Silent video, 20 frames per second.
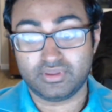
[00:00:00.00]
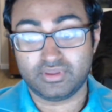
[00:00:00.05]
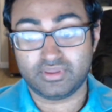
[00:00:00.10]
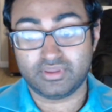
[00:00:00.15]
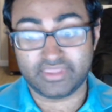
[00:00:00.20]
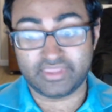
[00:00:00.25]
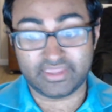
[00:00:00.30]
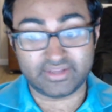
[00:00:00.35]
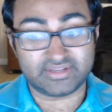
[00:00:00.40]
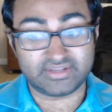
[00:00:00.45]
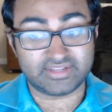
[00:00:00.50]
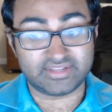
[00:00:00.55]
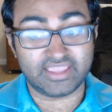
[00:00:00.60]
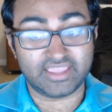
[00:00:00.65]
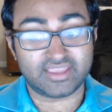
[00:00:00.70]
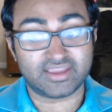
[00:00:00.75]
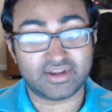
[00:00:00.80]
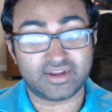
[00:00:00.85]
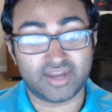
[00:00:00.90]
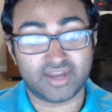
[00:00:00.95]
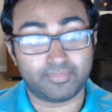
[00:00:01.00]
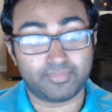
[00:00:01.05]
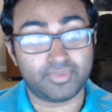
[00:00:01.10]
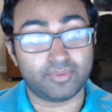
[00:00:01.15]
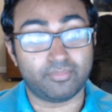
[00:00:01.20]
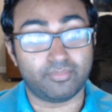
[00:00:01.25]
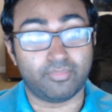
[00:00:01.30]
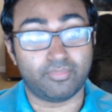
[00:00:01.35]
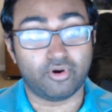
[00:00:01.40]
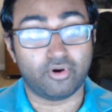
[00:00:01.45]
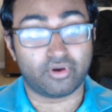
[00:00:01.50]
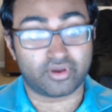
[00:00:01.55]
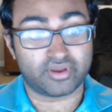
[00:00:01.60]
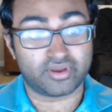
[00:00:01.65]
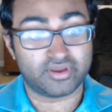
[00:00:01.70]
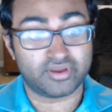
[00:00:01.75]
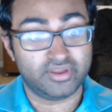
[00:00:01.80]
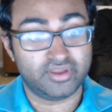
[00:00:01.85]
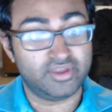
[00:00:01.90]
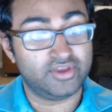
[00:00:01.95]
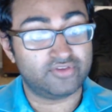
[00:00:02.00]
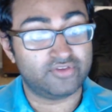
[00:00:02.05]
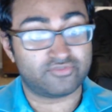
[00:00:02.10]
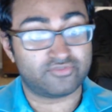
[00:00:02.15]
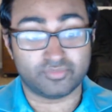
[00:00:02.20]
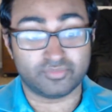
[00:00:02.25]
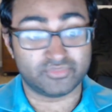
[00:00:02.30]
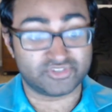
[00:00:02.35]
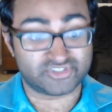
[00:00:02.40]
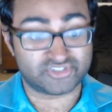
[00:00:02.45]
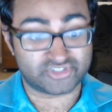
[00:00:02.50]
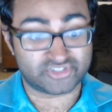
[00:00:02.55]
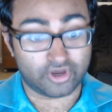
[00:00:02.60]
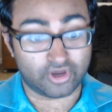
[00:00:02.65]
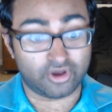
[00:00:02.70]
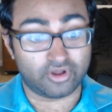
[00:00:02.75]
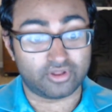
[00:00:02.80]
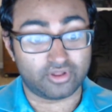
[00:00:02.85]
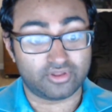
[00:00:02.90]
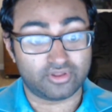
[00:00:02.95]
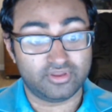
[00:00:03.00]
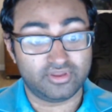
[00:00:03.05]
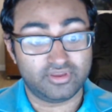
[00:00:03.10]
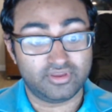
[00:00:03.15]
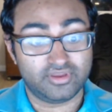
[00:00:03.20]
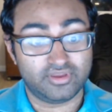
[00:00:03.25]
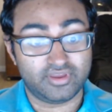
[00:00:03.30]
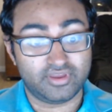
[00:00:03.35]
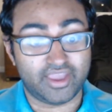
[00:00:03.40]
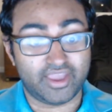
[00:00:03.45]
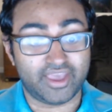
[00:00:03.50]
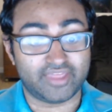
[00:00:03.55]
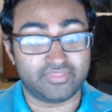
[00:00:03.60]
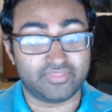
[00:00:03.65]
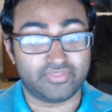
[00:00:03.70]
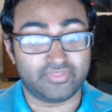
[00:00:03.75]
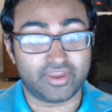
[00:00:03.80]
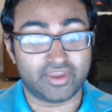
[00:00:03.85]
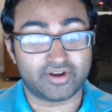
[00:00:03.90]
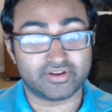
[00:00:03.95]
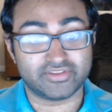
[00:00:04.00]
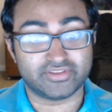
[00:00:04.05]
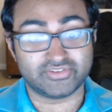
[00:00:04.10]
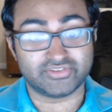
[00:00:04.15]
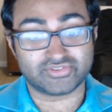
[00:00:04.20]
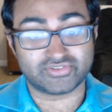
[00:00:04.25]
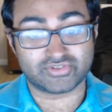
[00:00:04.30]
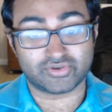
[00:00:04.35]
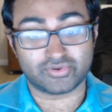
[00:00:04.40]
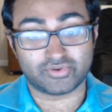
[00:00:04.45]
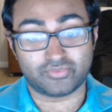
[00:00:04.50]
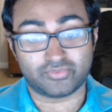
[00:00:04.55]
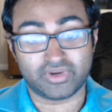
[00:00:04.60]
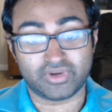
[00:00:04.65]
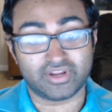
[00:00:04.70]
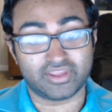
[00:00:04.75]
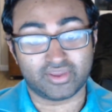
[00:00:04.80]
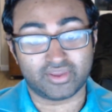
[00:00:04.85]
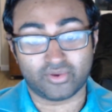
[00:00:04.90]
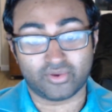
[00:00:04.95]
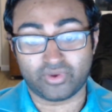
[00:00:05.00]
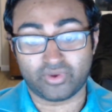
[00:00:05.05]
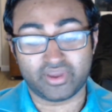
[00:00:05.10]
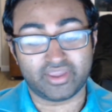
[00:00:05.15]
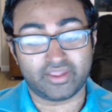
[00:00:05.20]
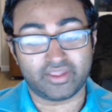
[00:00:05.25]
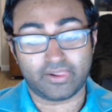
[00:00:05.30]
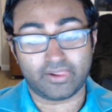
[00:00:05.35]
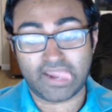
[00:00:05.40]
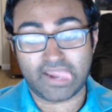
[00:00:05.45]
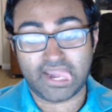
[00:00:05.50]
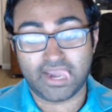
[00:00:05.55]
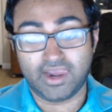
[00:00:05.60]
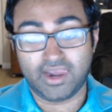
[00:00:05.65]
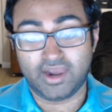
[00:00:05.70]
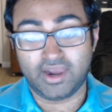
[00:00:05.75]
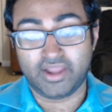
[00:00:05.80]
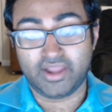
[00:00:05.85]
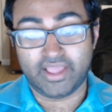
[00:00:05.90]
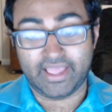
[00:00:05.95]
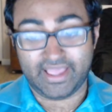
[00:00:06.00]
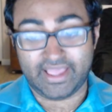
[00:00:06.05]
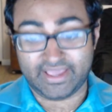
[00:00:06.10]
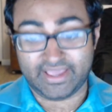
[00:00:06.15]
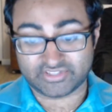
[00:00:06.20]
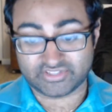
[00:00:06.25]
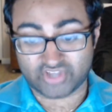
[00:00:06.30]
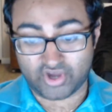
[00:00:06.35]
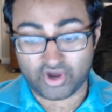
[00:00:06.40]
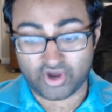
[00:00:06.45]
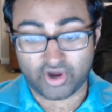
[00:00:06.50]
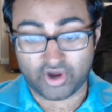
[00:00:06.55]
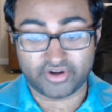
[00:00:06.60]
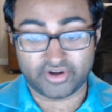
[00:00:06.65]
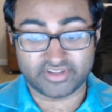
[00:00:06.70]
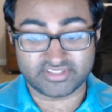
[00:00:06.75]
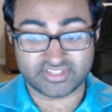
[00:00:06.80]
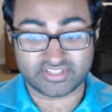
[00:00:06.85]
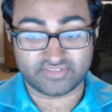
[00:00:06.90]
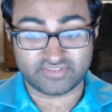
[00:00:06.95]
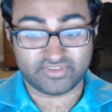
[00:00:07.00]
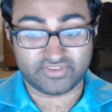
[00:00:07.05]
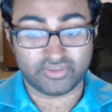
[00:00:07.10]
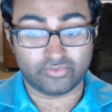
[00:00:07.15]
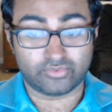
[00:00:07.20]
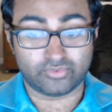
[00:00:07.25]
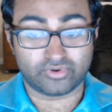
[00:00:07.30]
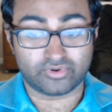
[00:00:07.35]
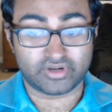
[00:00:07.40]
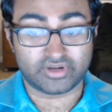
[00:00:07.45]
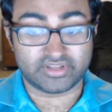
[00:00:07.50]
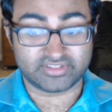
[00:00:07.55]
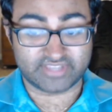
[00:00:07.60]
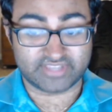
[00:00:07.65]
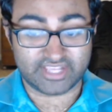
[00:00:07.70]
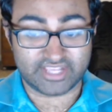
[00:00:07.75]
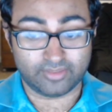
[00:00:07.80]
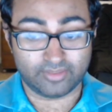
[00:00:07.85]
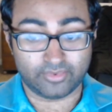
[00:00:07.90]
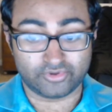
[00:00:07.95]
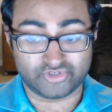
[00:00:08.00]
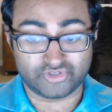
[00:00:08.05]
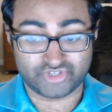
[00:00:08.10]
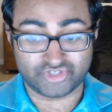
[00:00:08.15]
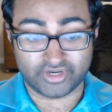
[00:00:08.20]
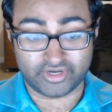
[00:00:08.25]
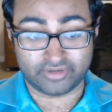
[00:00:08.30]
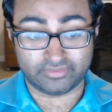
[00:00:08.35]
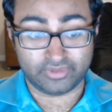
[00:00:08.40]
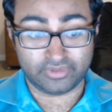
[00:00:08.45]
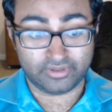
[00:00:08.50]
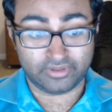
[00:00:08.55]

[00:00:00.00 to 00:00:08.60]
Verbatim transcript: He had taken up a book from the stall, and there he stood reading away, as hard as if he were in his elbow chair.